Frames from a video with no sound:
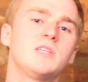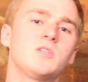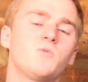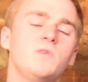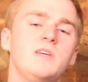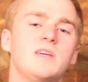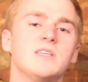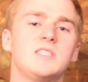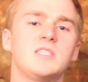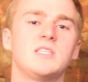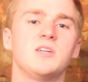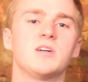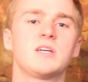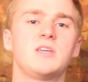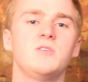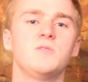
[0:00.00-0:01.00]
this week is
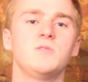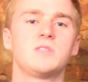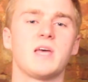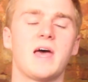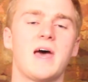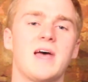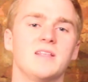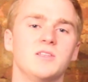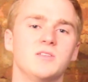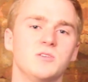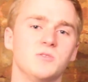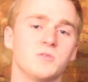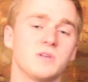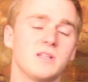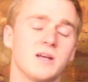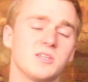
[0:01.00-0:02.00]
Syracuse at
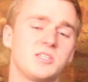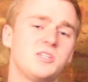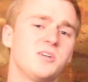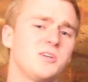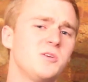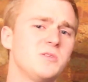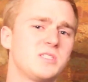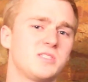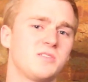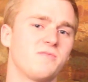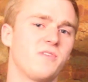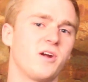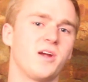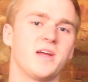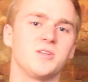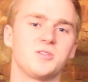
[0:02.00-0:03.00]
Duke. Now Syracuse is a
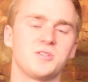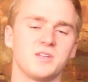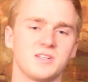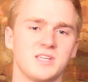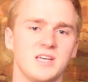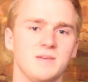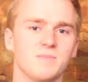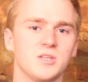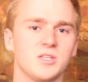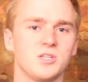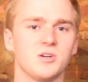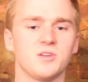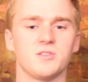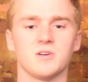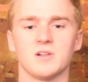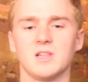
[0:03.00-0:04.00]
very interesting team this
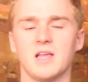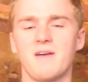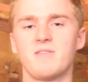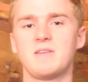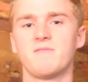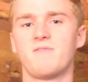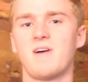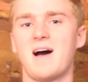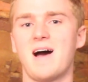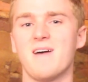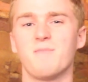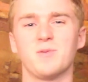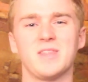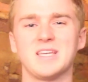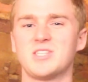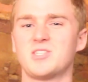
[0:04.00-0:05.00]
year. They're eleven and
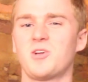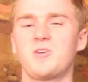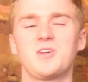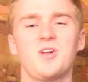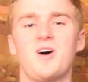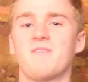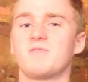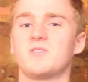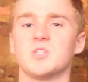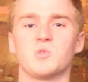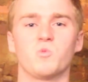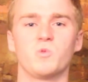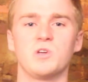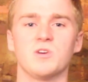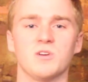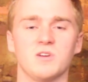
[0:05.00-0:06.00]
five, but they started off
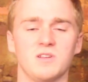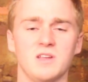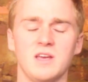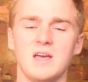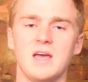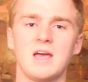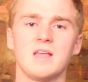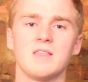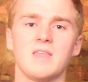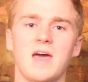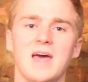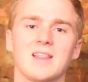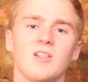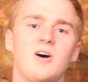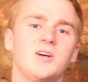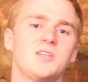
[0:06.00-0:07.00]
just weird. They
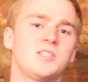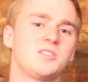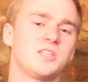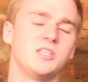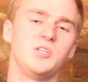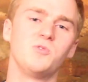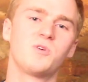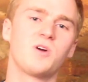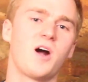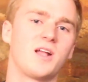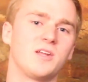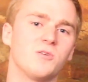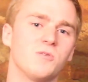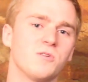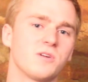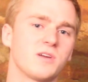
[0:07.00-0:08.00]
had losses to UConn
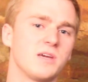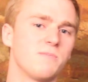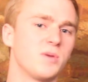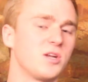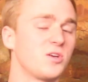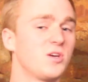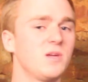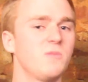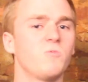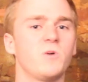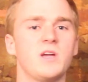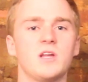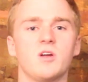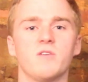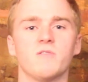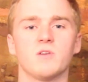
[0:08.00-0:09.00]
and Oregon, but a good
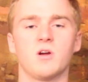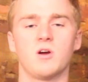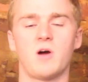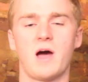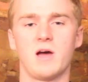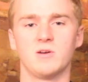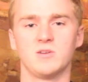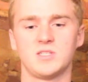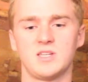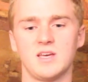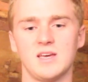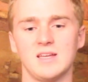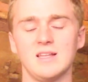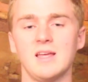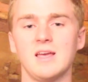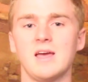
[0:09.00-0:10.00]
win over Ohio
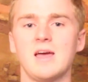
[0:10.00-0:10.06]
State.